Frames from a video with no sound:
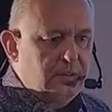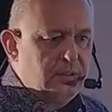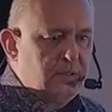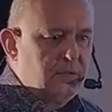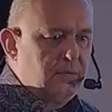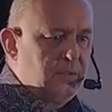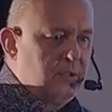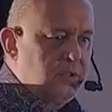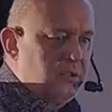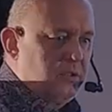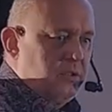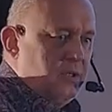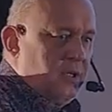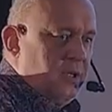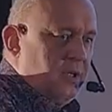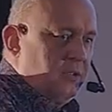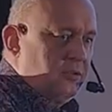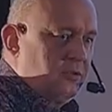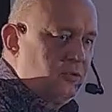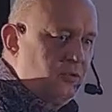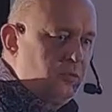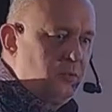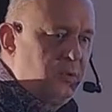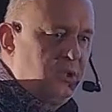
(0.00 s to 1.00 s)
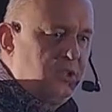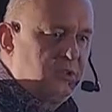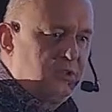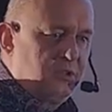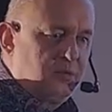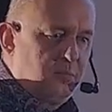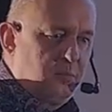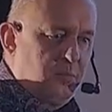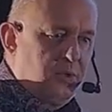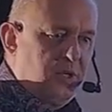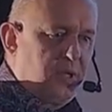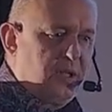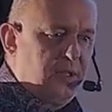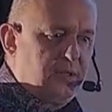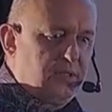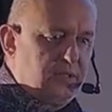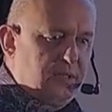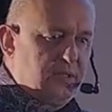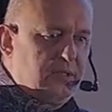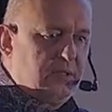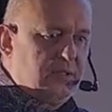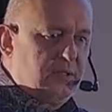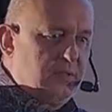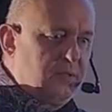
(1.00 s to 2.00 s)
which has to be spread,
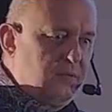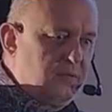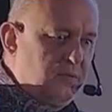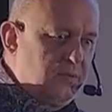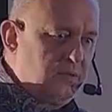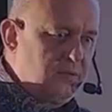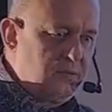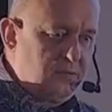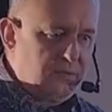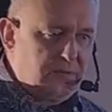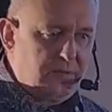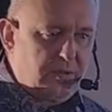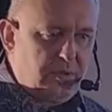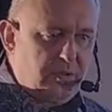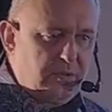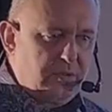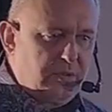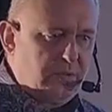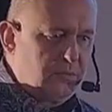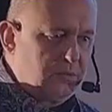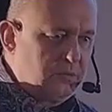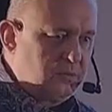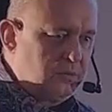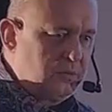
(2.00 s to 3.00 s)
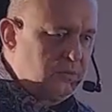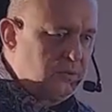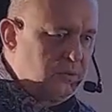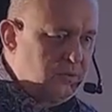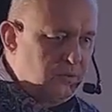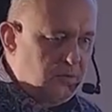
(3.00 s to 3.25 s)
all those